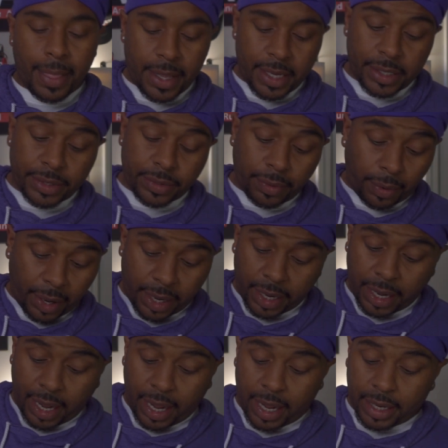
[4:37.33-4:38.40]
is great,
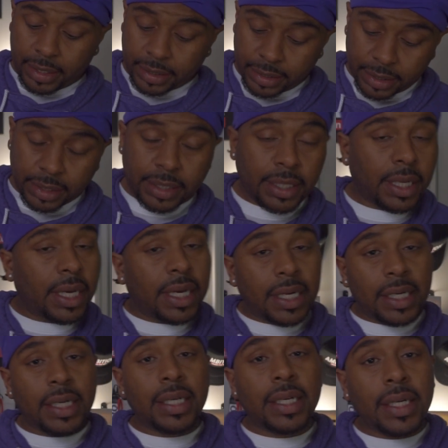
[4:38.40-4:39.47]
guys.
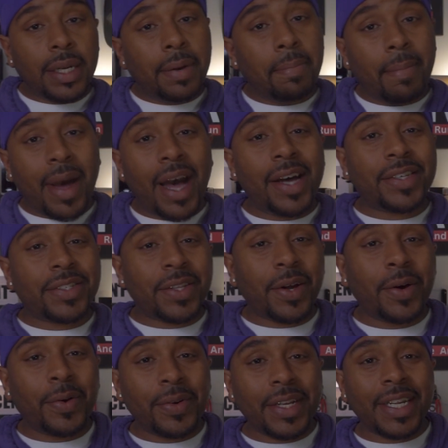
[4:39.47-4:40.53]

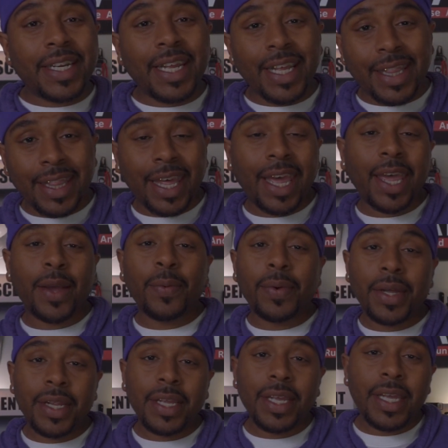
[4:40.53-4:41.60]
Milestone did their thing
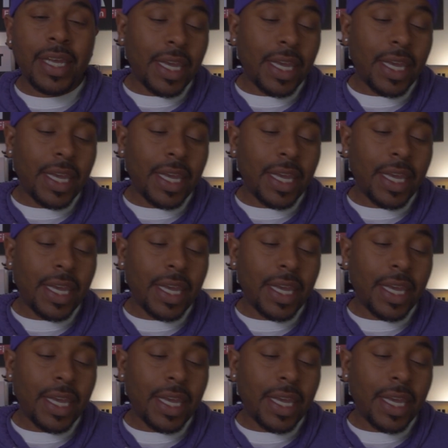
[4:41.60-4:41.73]
with it.